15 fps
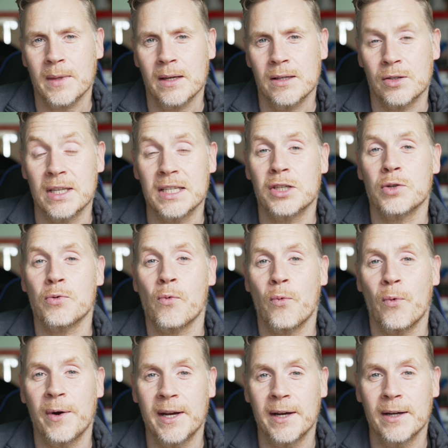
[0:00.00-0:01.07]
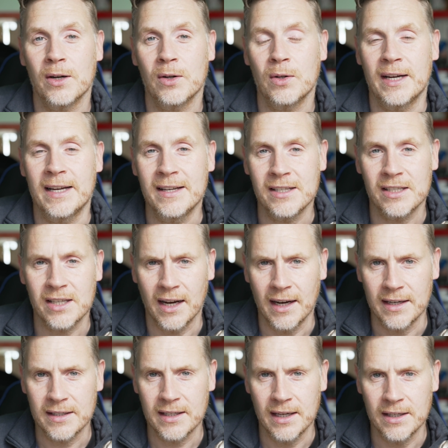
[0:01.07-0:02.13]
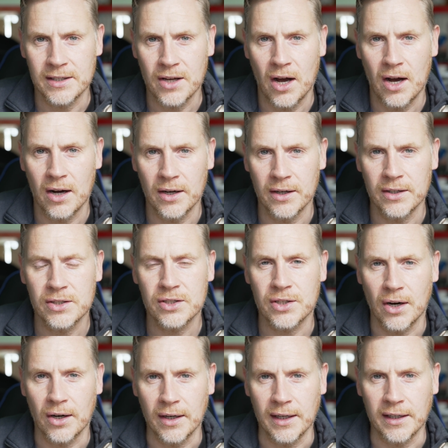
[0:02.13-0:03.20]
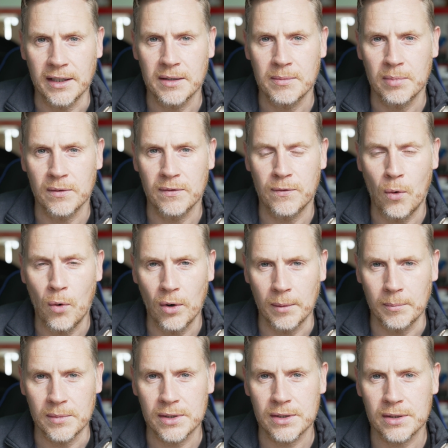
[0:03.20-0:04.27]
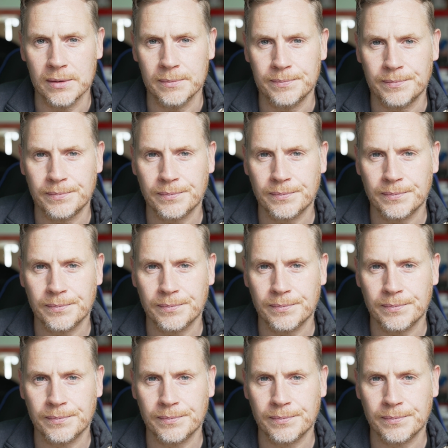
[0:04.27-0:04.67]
So this is a real insight into how Starlink performs.